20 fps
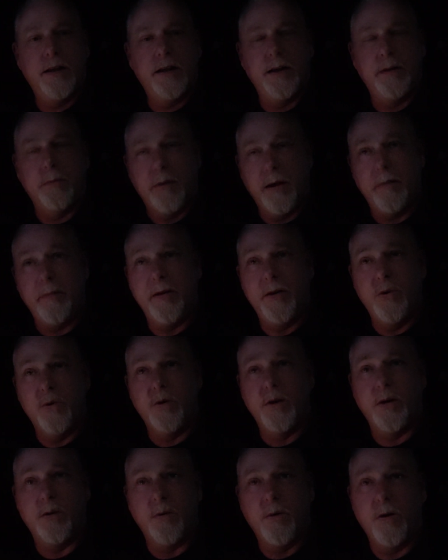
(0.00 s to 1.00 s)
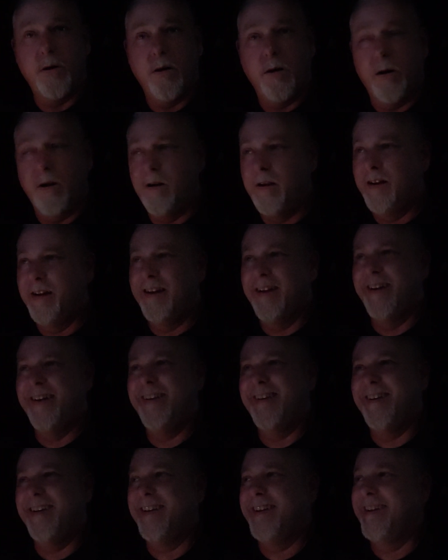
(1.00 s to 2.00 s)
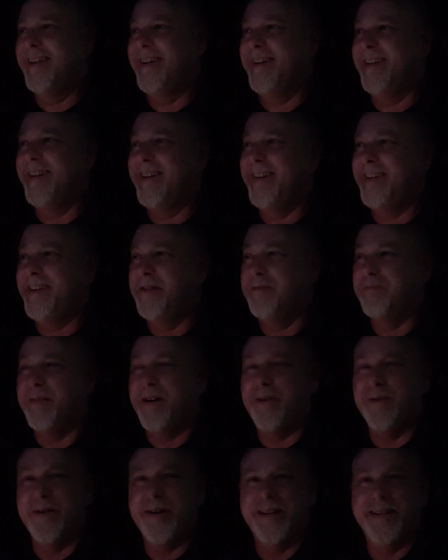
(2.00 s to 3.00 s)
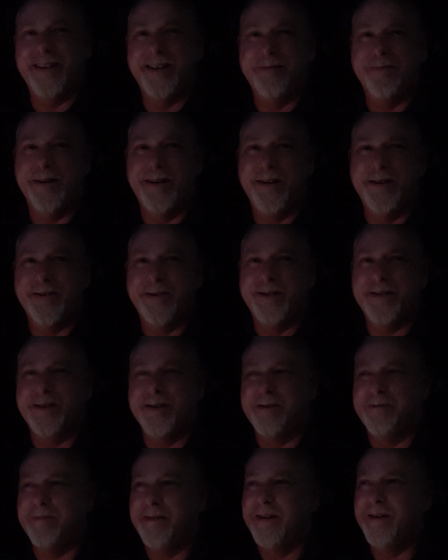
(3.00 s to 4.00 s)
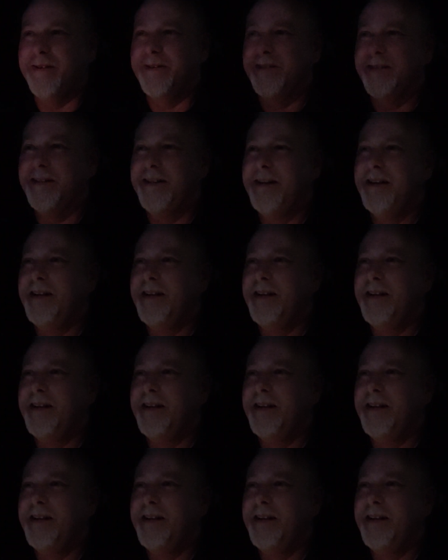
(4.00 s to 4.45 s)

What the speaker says: you might be doing it wrong. You might want to think about doing something else.